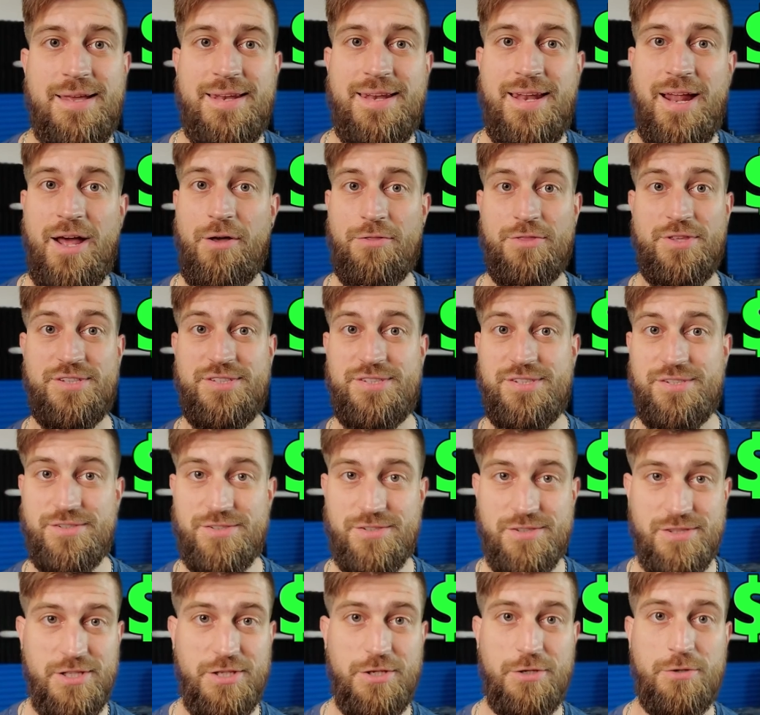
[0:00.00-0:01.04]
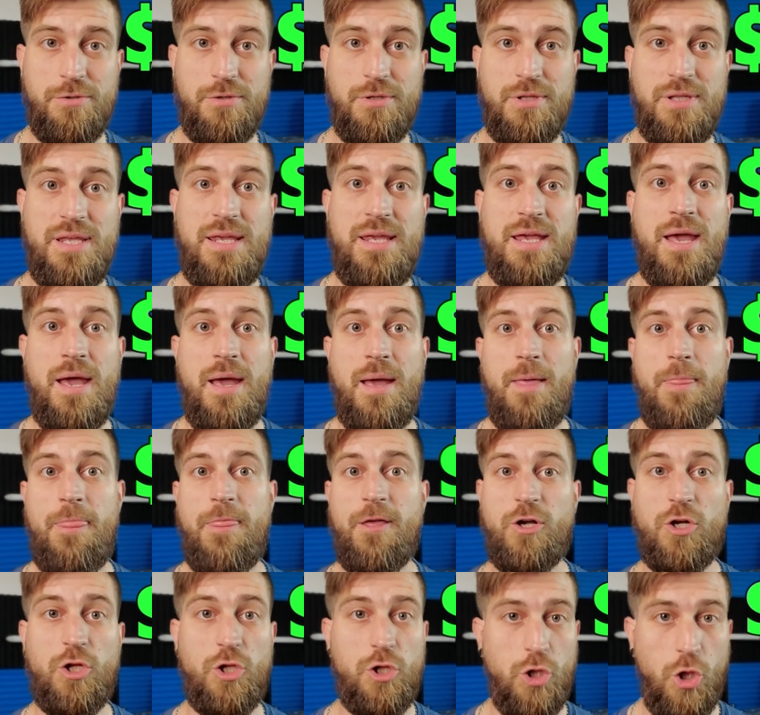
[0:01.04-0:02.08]
Now this is literally
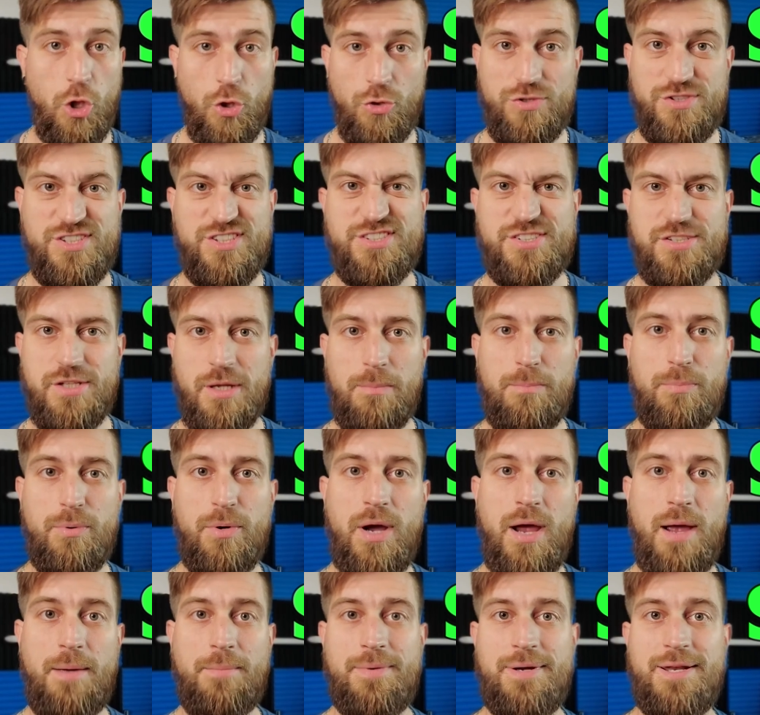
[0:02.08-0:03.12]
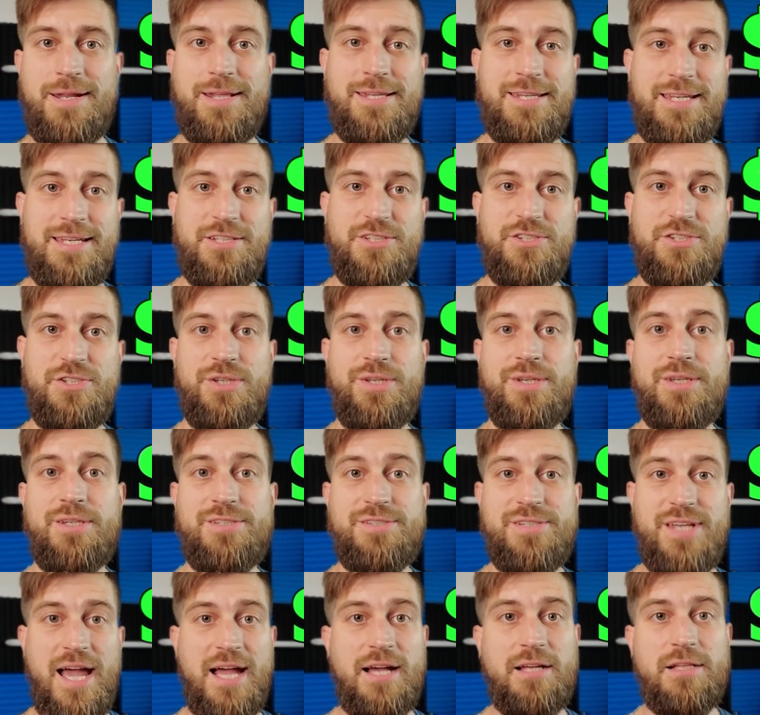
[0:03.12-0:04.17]
the closest number I'm gonna get to
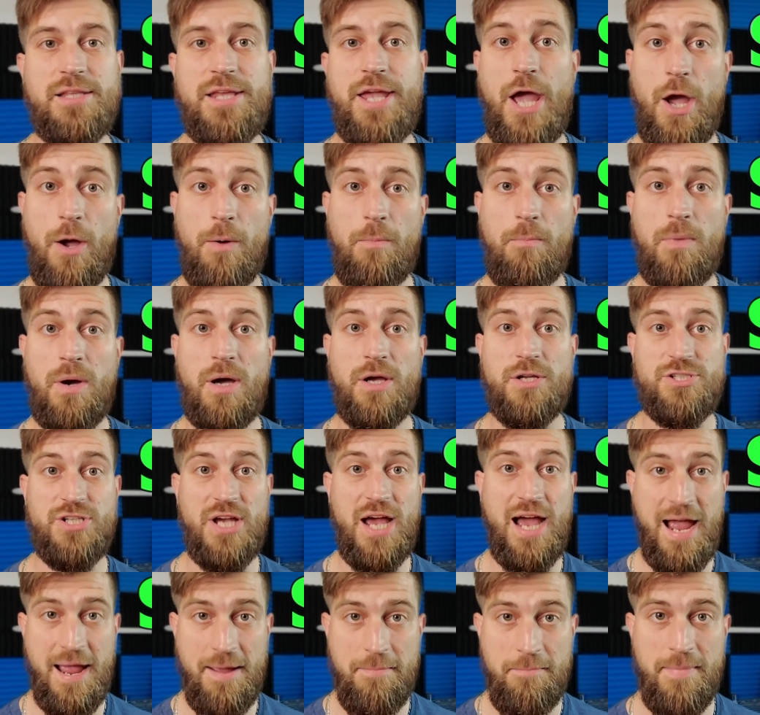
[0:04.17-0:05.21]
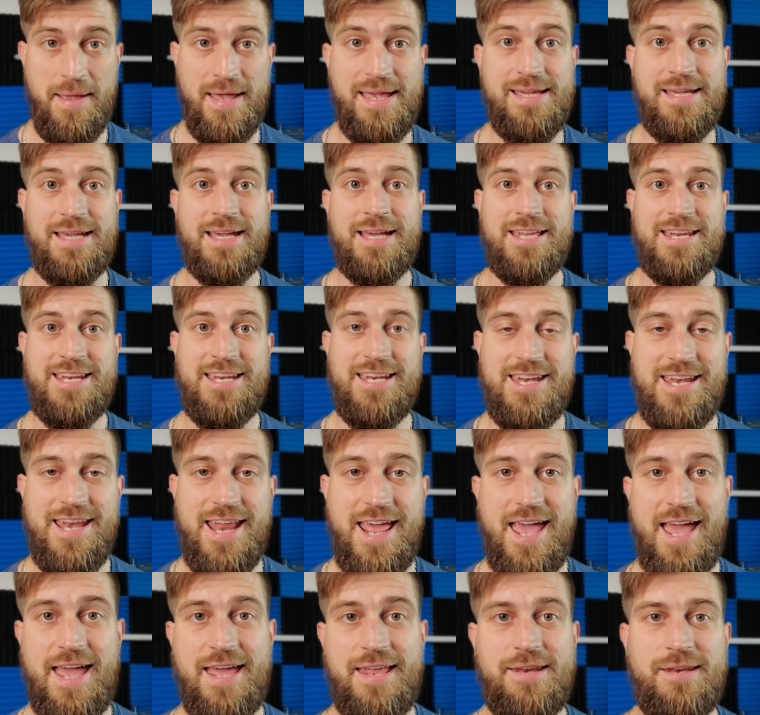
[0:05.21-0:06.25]
exactly how much I make
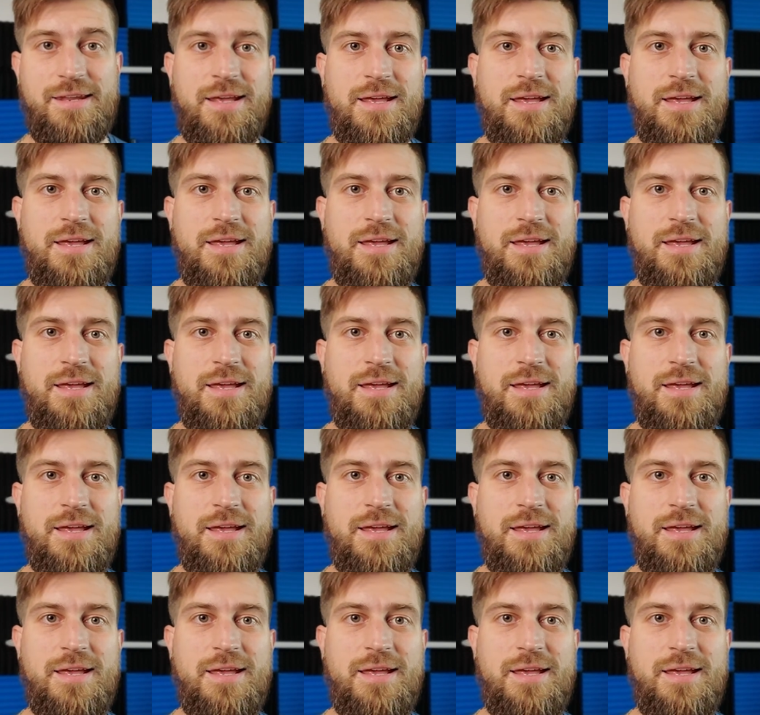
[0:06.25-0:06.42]
net.